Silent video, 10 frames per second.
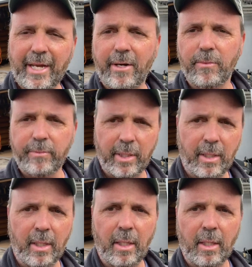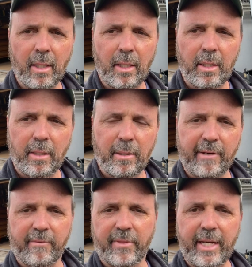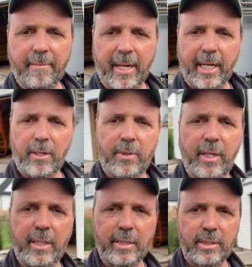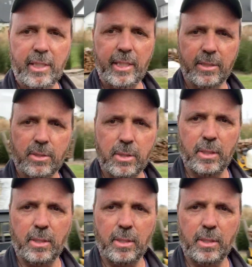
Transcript: don't ever think about is this.